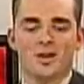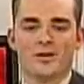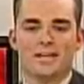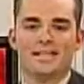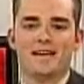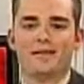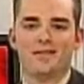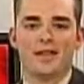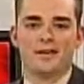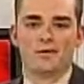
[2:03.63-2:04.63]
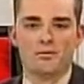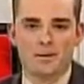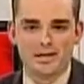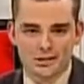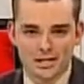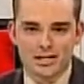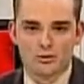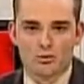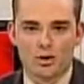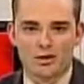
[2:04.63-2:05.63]
All right, David, thank you very much.
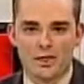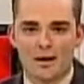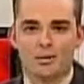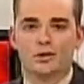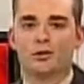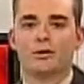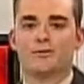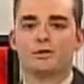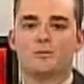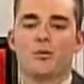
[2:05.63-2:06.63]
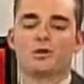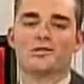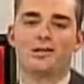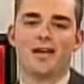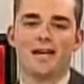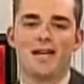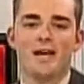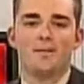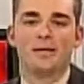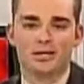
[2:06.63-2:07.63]
Nice work. That will do it for sports today.
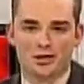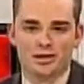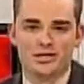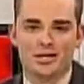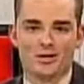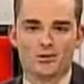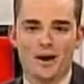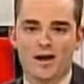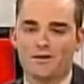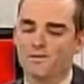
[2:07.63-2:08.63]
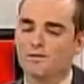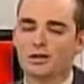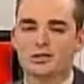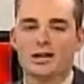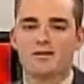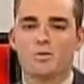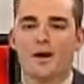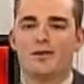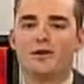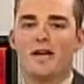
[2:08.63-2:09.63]
Be sure you stick around. Phil's got the
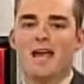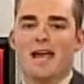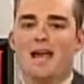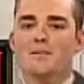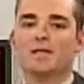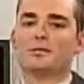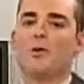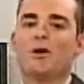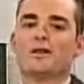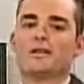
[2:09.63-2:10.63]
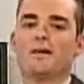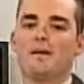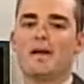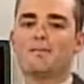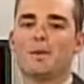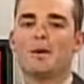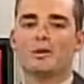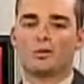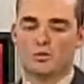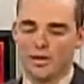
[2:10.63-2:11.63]
weather and much more coming up
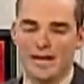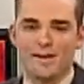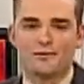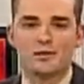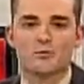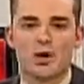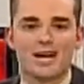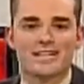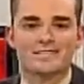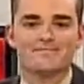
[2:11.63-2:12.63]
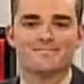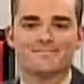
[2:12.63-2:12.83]
right after the break.